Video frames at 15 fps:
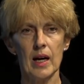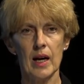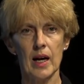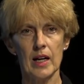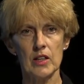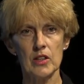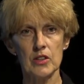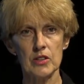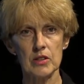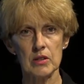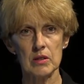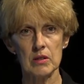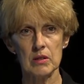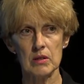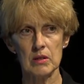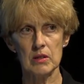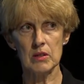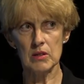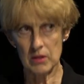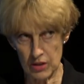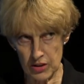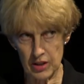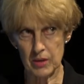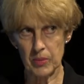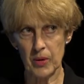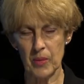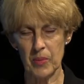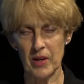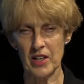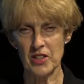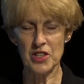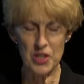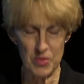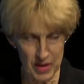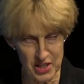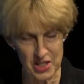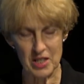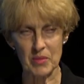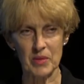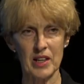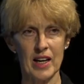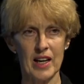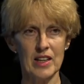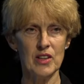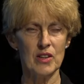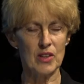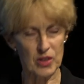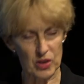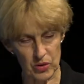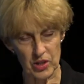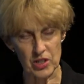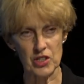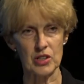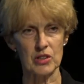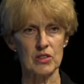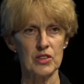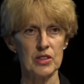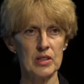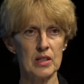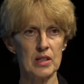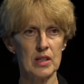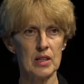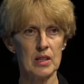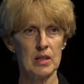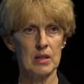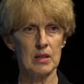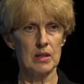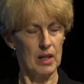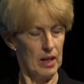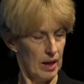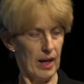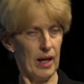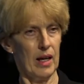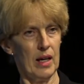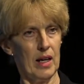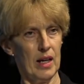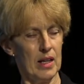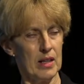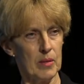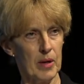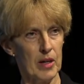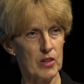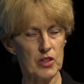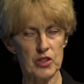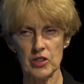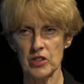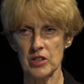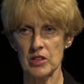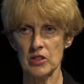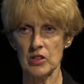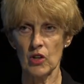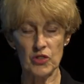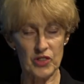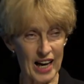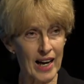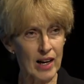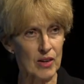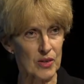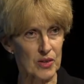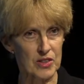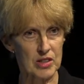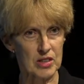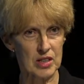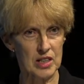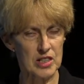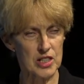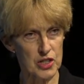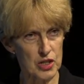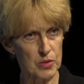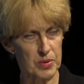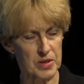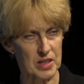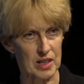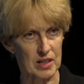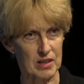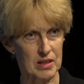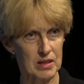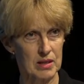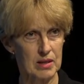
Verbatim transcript: And you look at the population, you measure them again, you look at all the children, and the malnutrition has gone down to 32%.